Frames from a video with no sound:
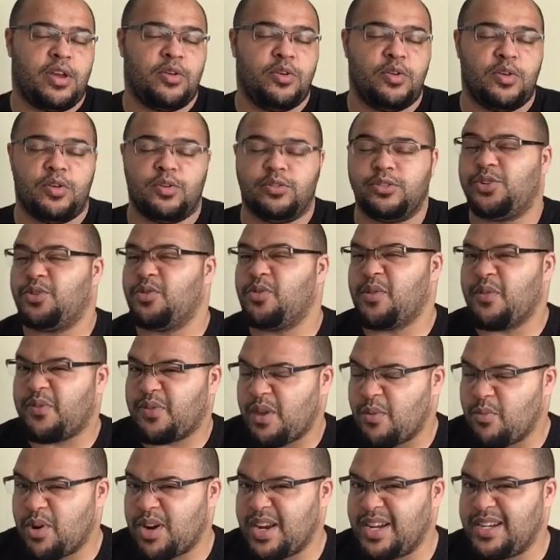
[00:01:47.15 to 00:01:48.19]
you're not sure if
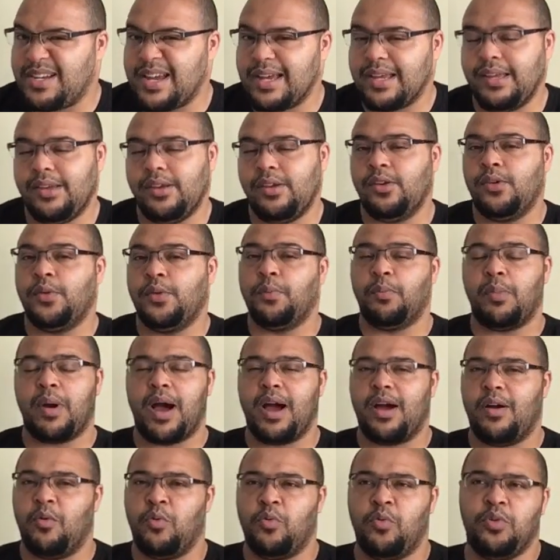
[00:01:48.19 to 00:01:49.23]
they want to date you,
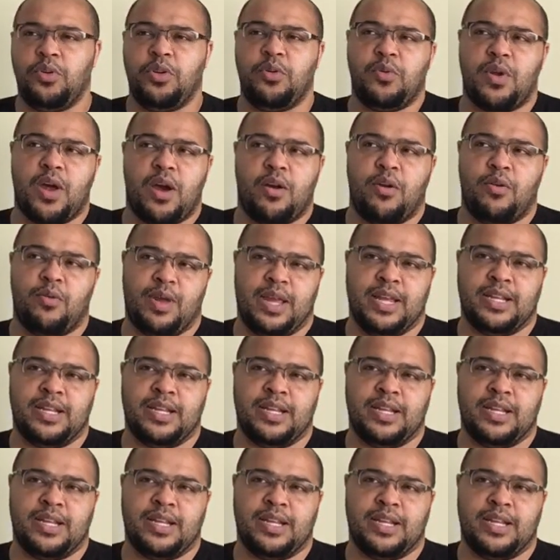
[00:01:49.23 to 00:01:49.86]
but all you know